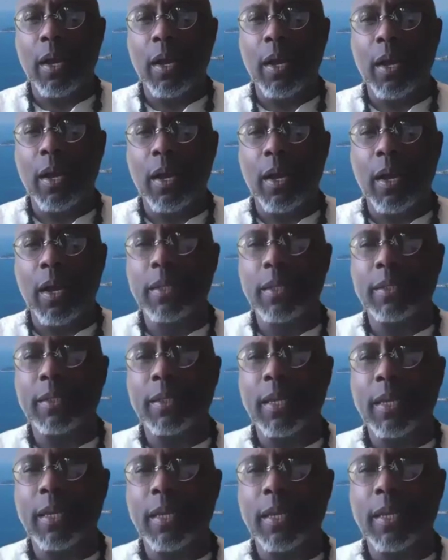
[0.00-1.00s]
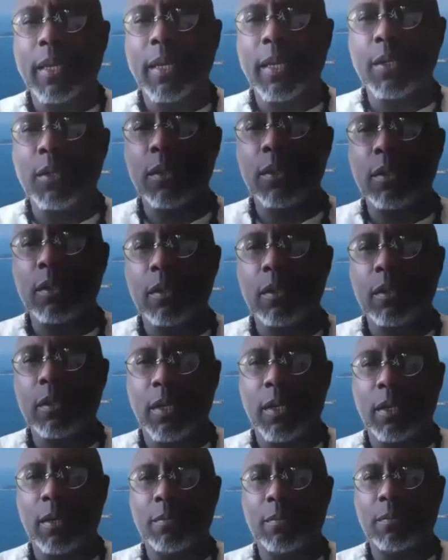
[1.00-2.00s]
The second
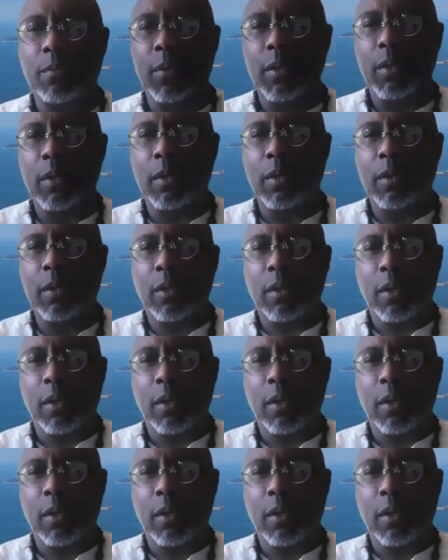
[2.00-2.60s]
section